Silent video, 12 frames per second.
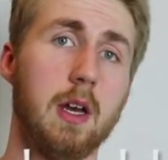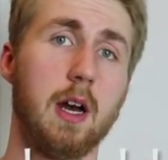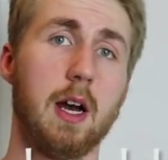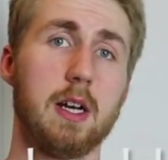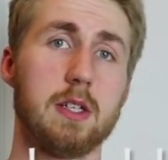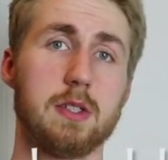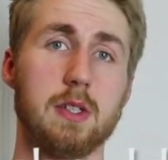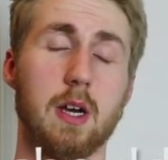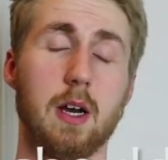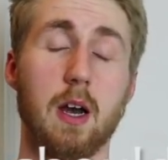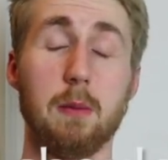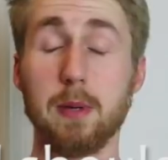As
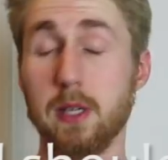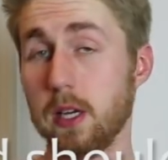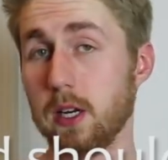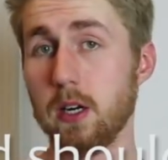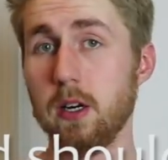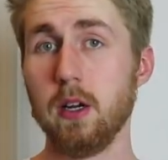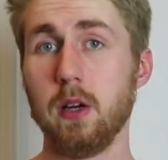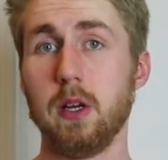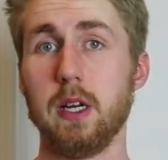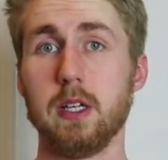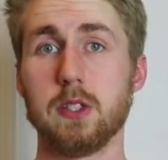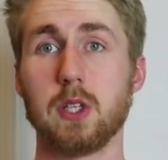a beginner,
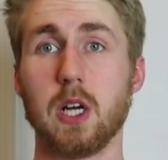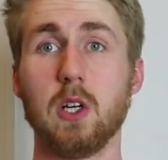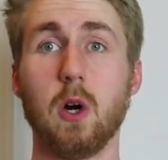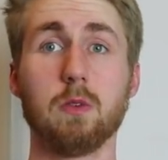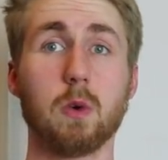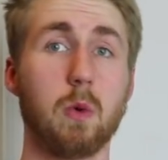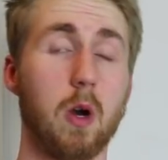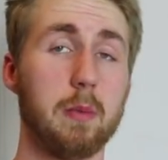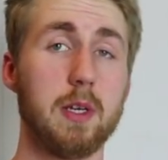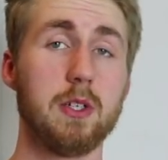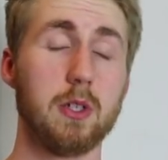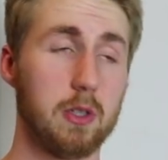it is kind of
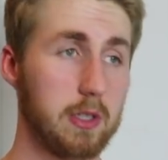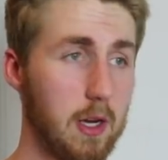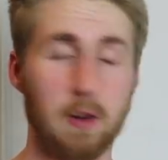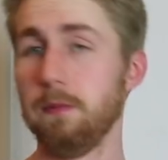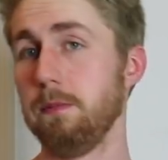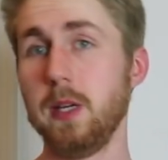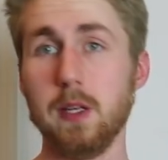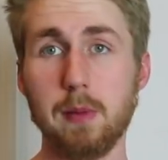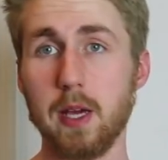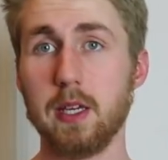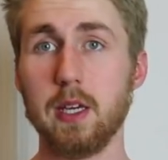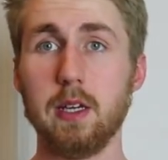overwhelming to look up mead
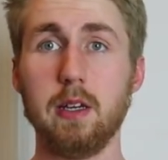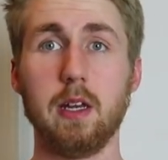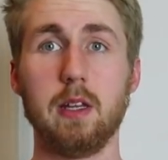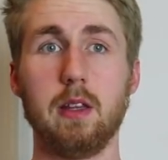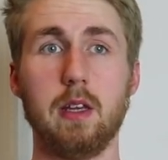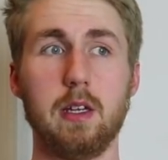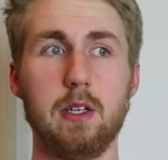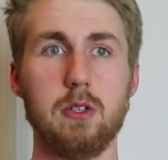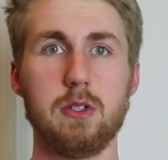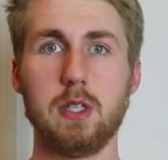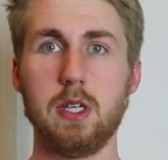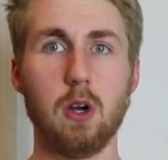making, and then
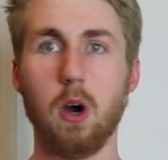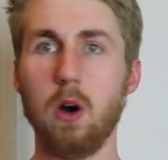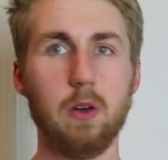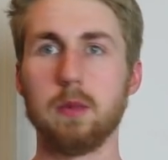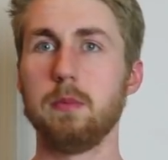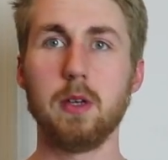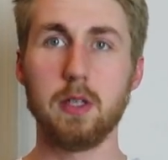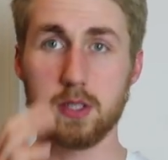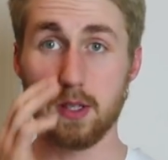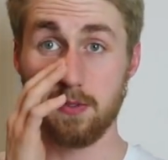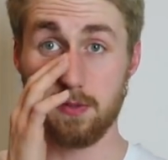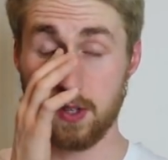you see all the
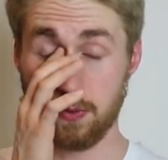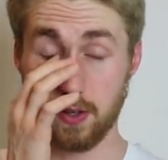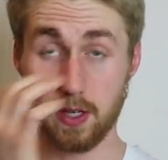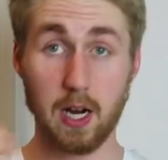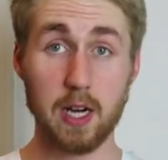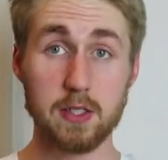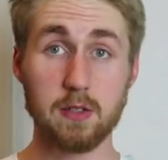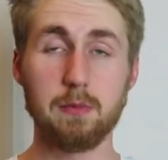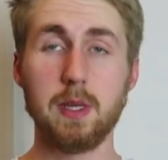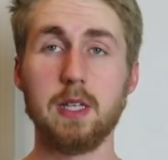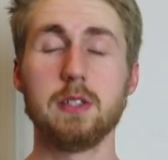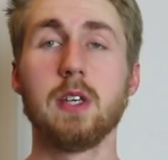millions of different kinds
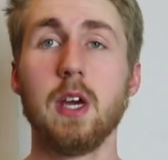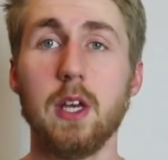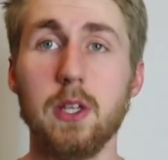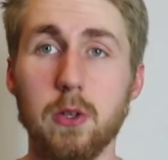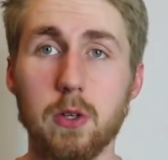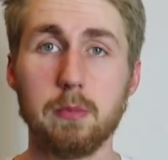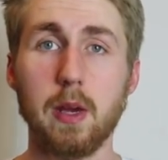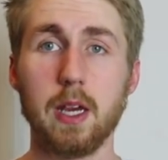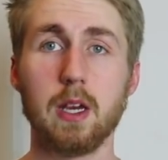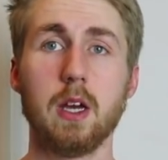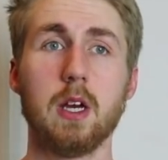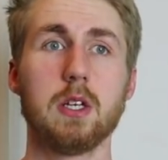of meads you can
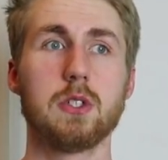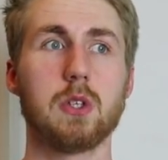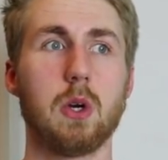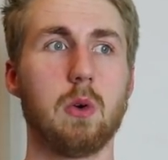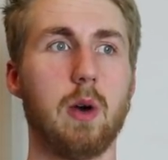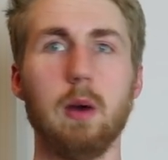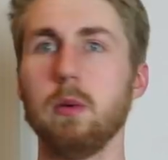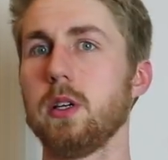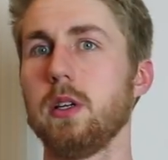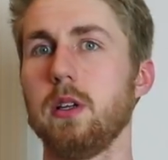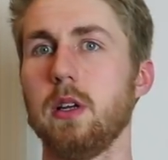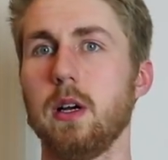make. So I want
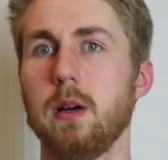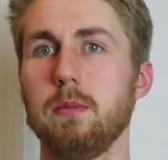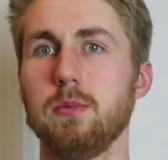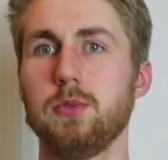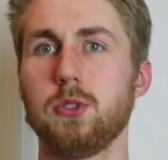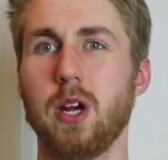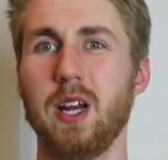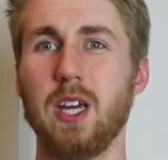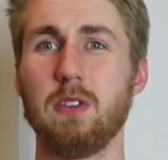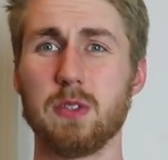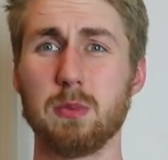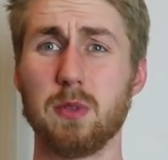to um, try and
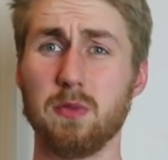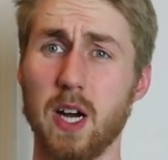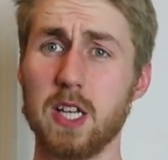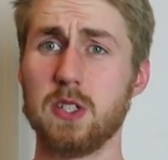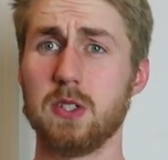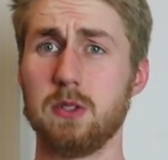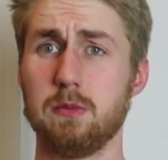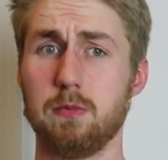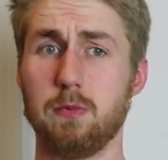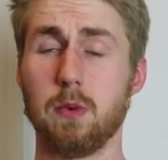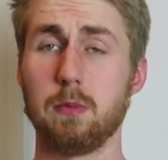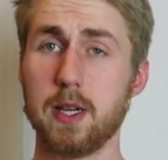give some
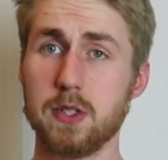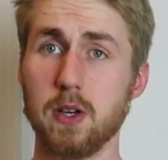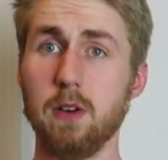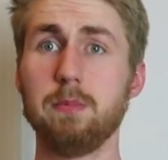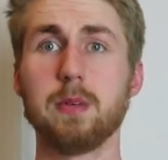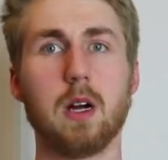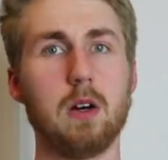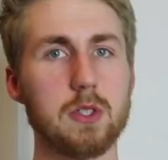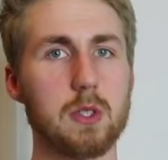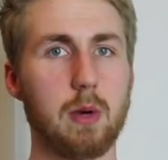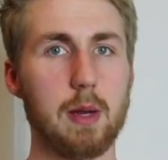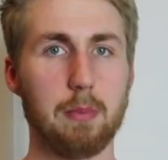advice from myself, but
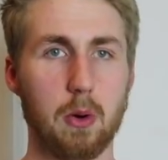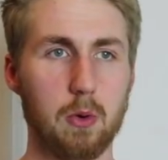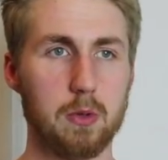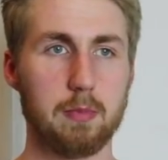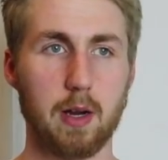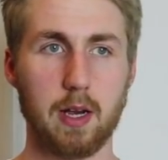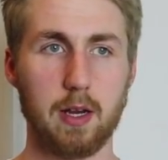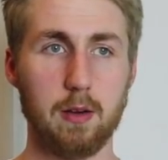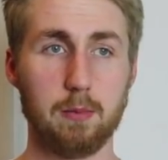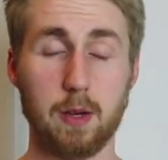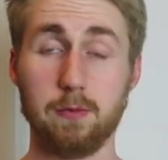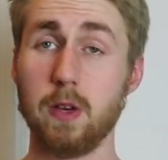also I pulled
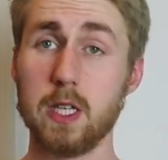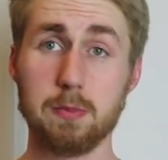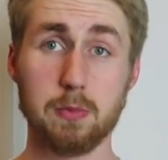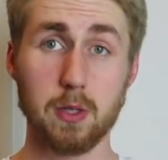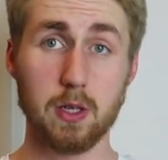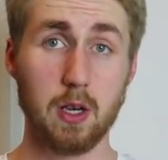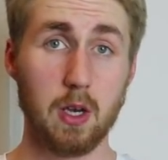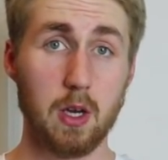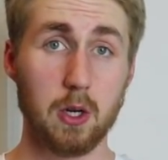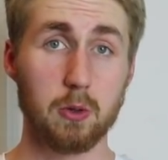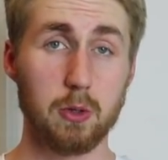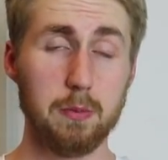my, my Facebook
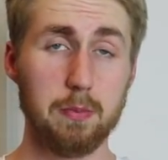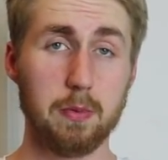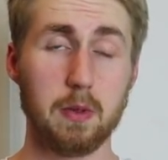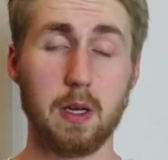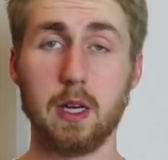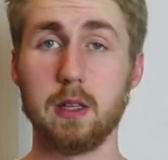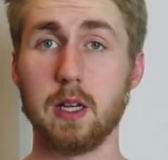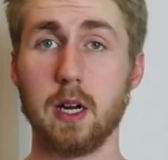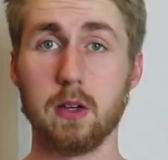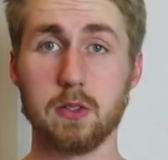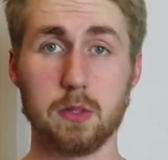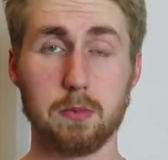group, and then
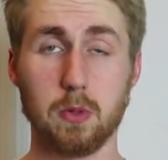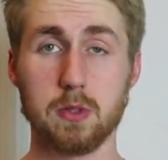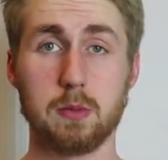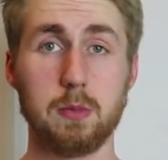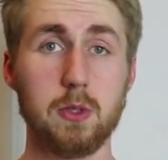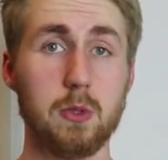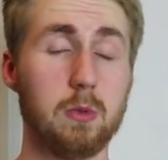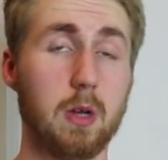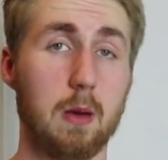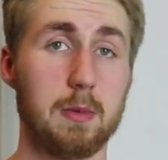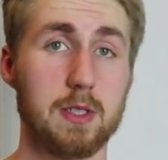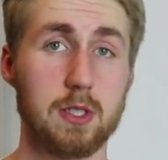I also pulled some YouTube
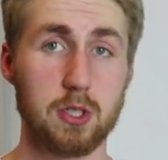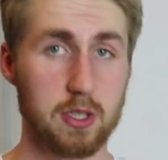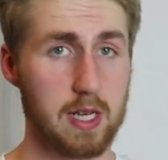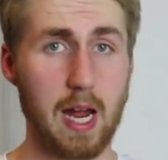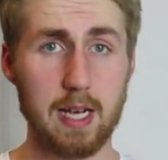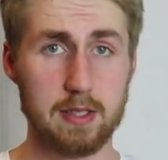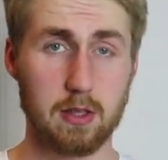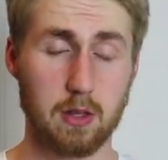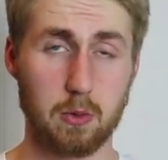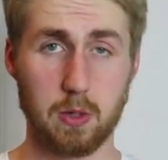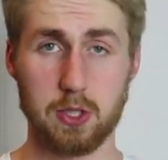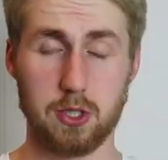comments and just asked
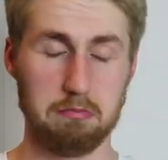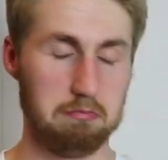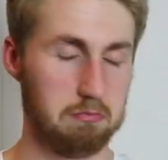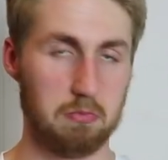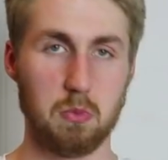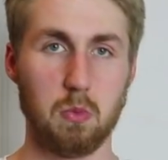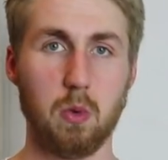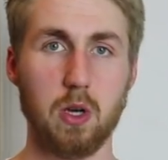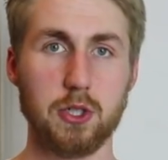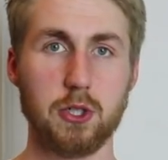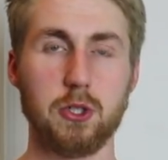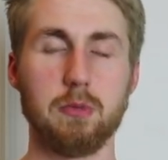the question,
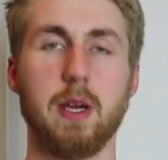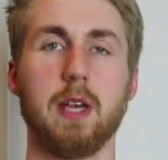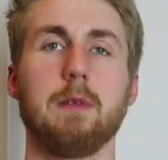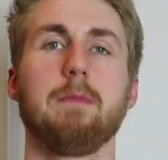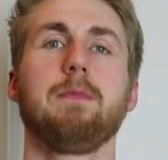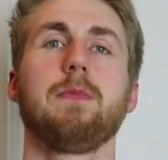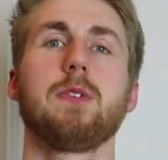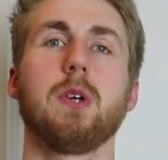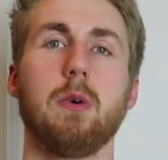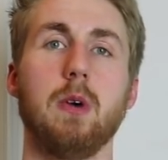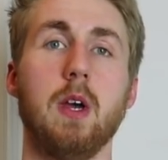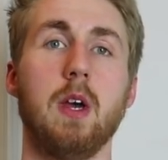what should you make?
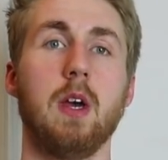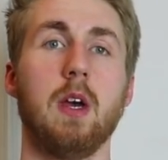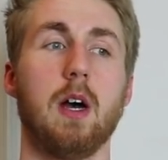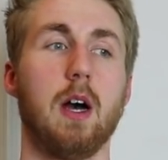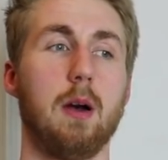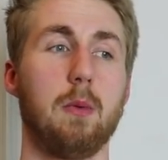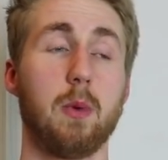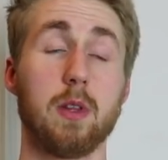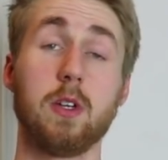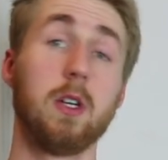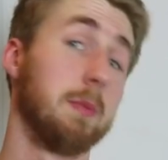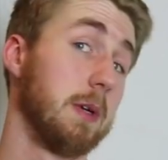So um,
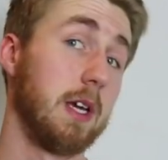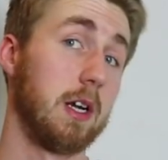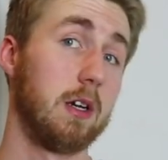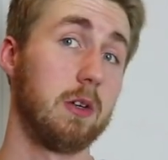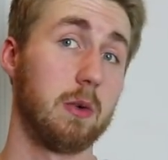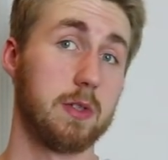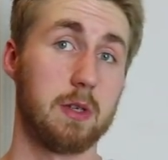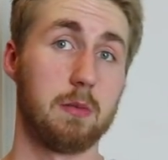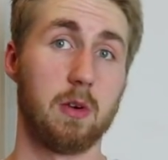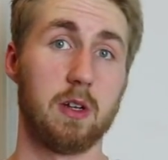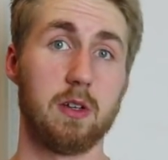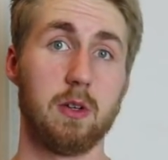whether you're a beginner or
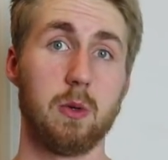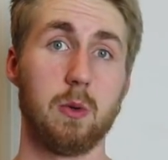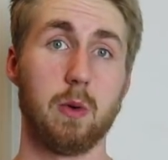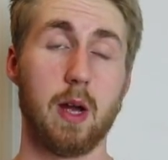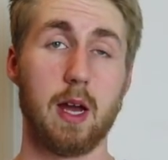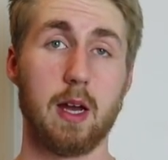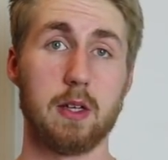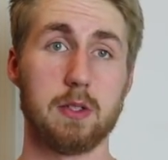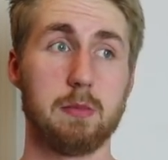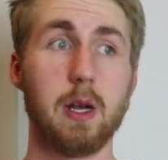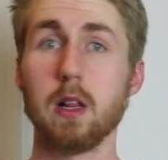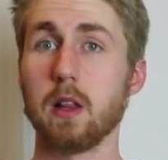someone who
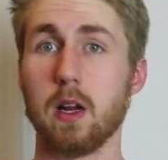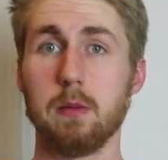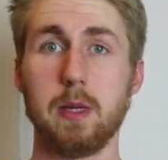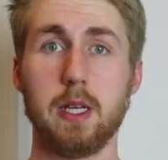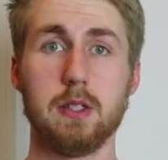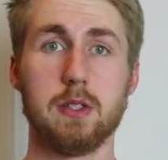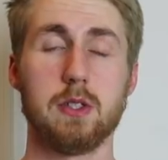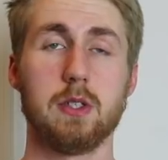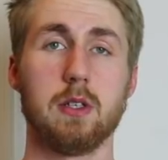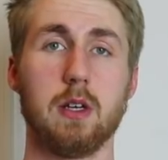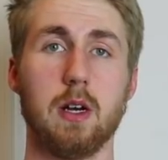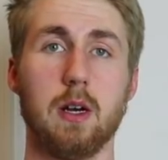has made a lot of
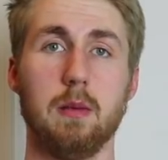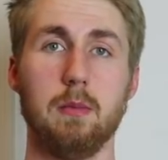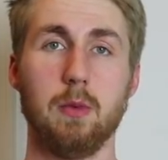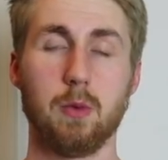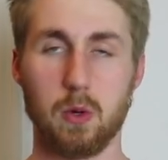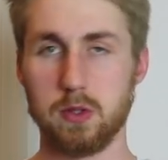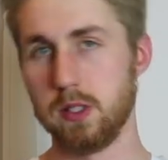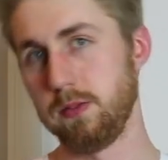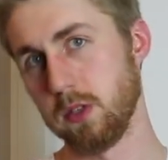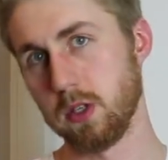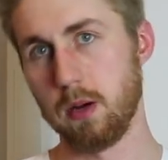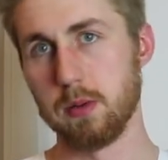meads, um, of course
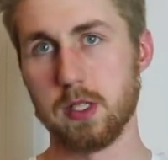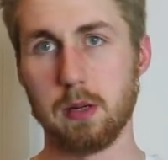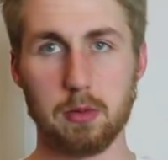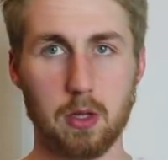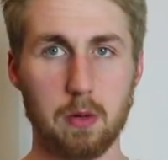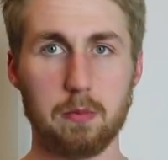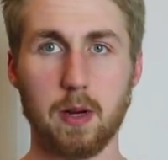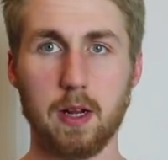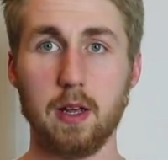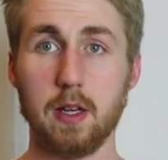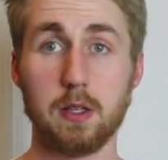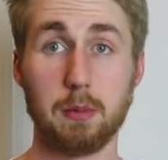leave your comments down below,
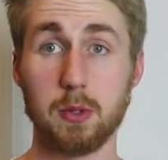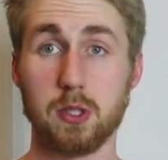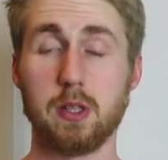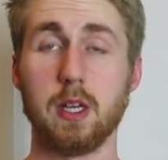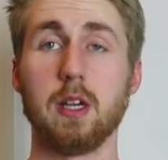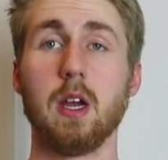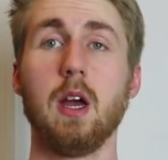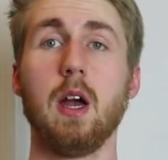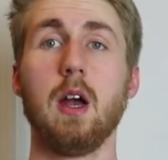but tell me what you think.